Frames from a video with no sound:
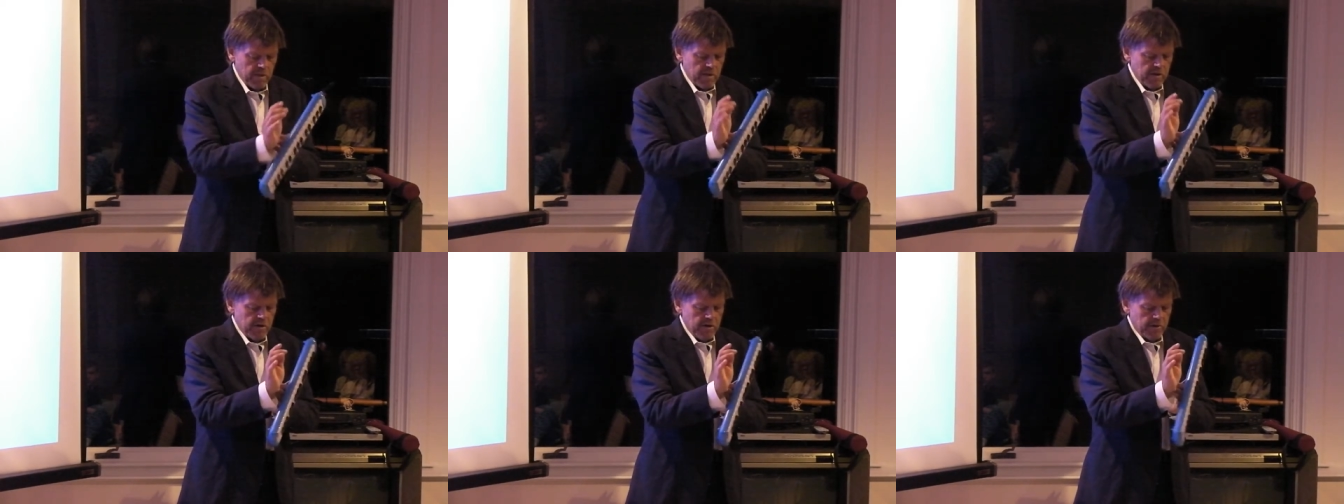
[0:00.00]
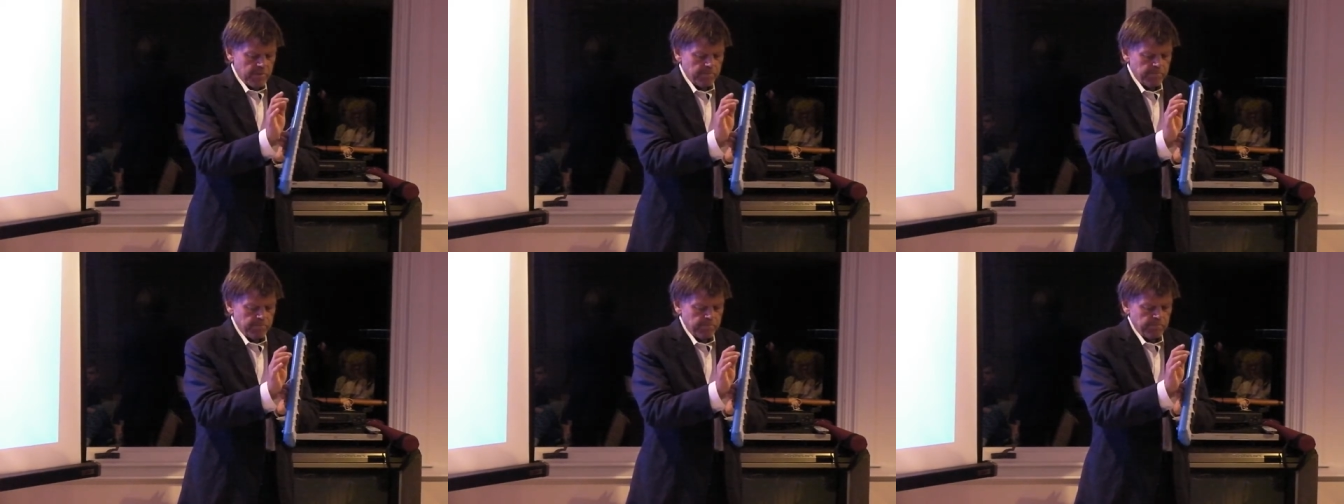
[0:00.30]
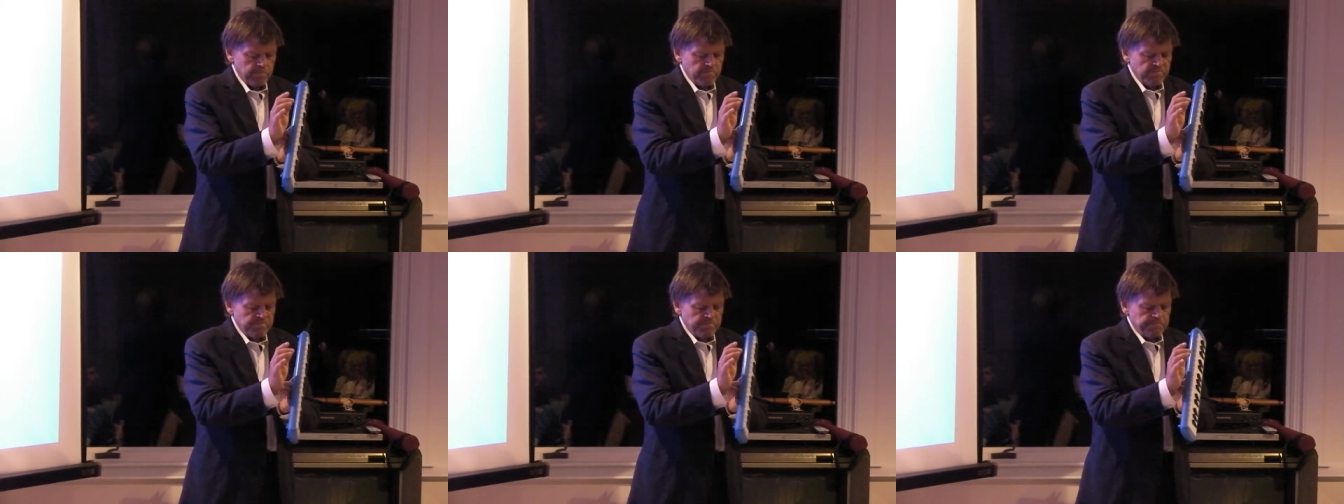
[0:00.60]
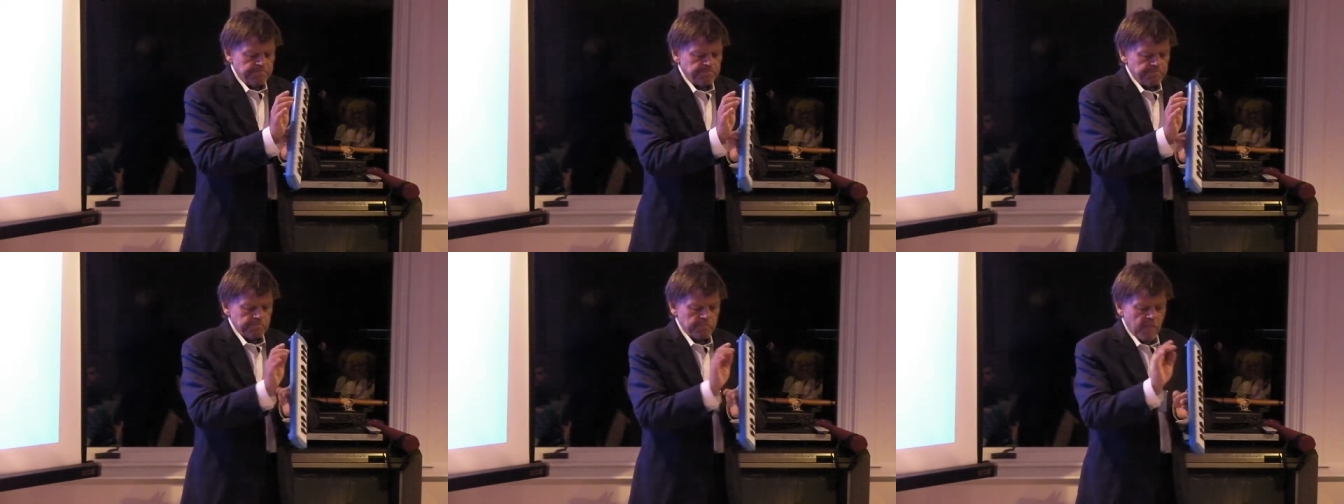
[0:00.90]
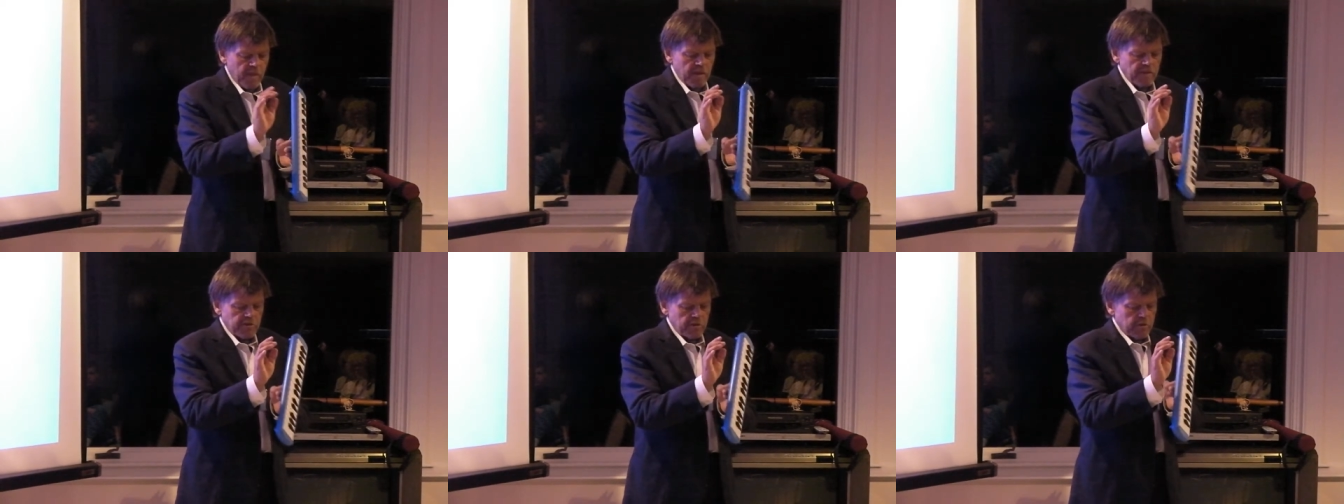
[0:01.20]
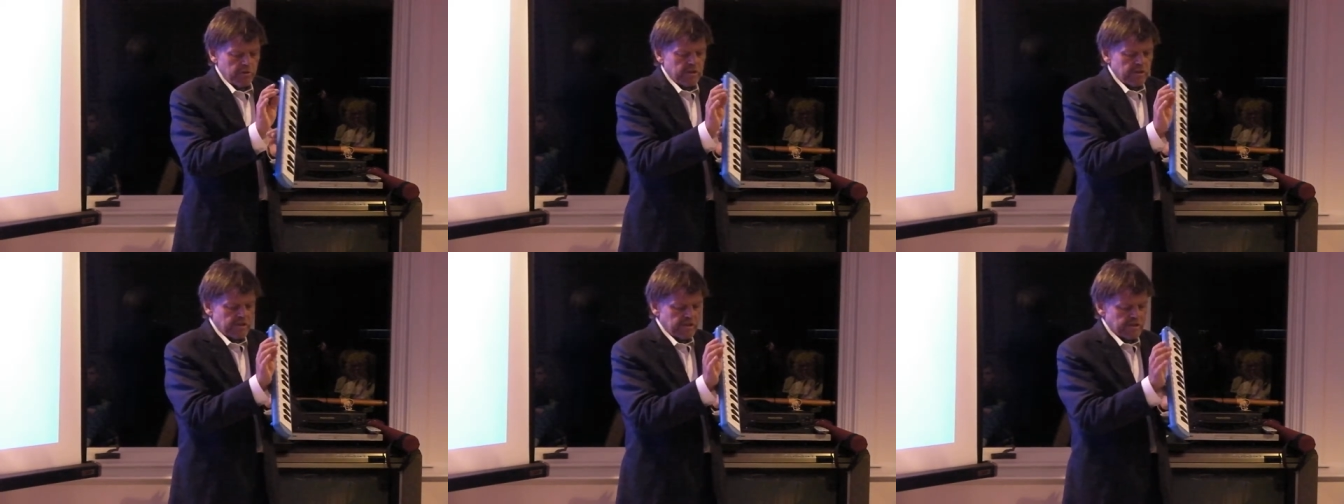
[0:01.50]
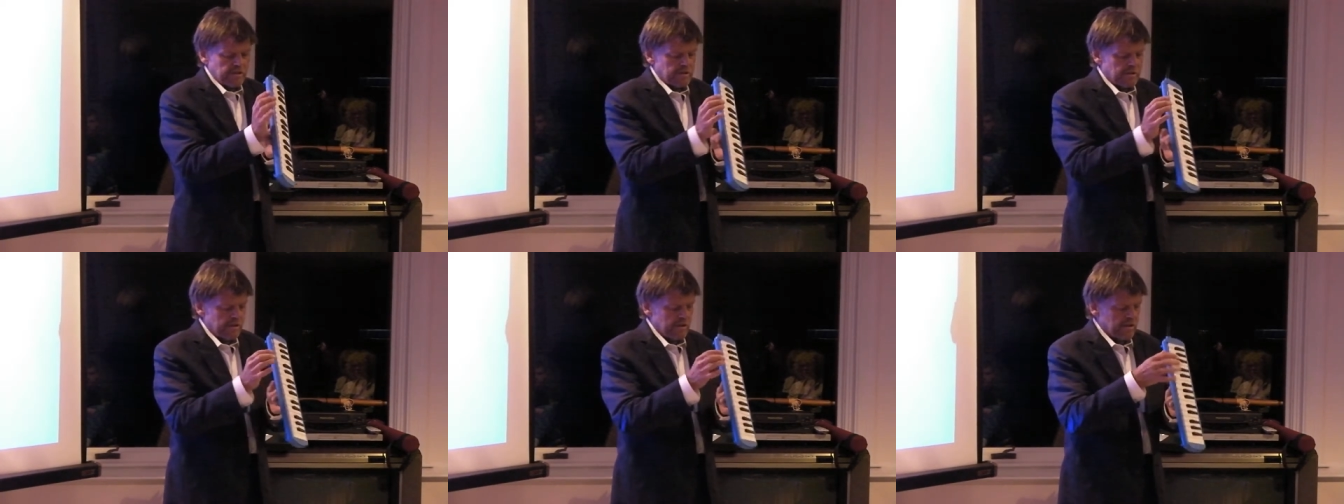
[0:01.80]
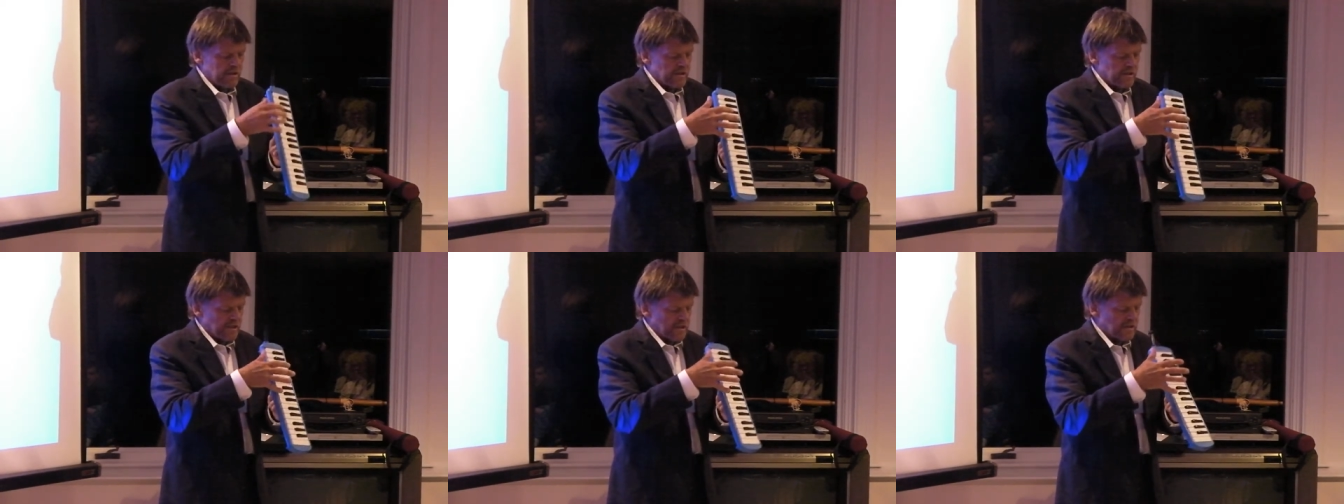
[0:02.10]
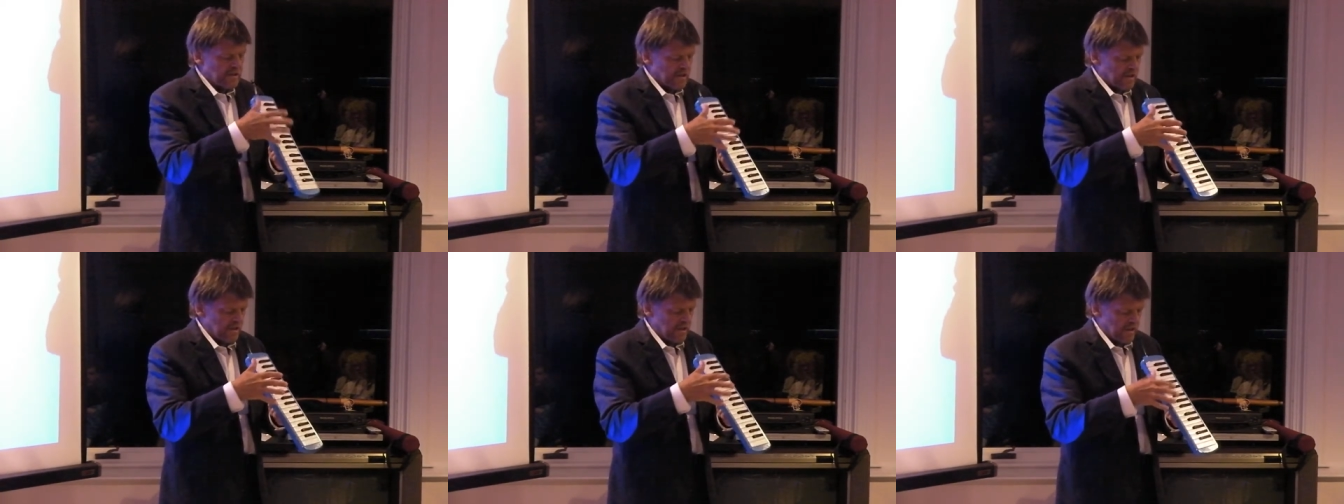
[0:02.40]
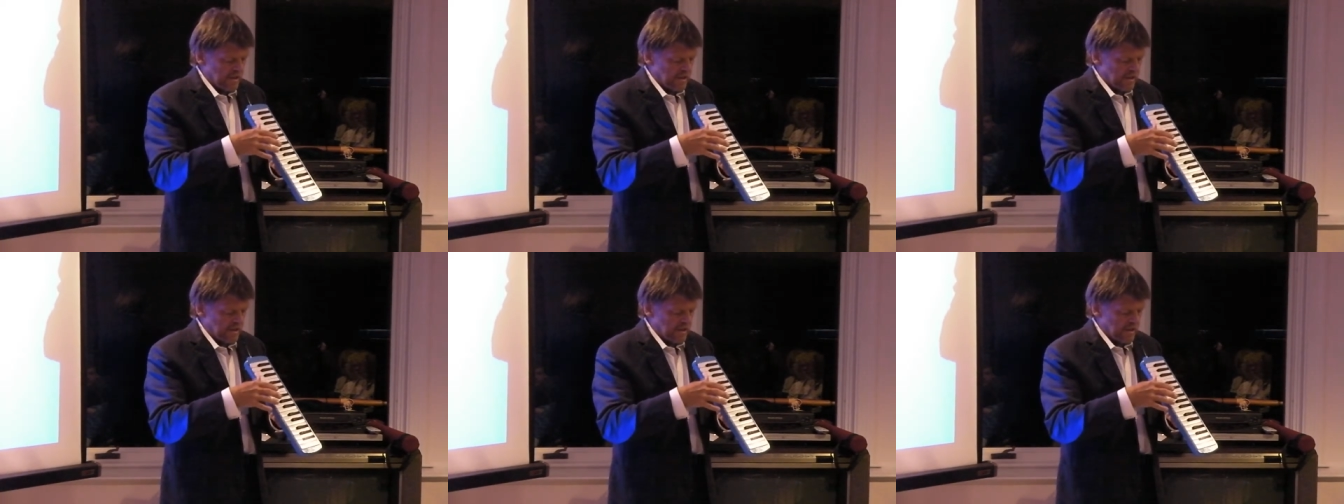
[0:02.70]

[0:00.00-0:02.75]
Here. So this isn't the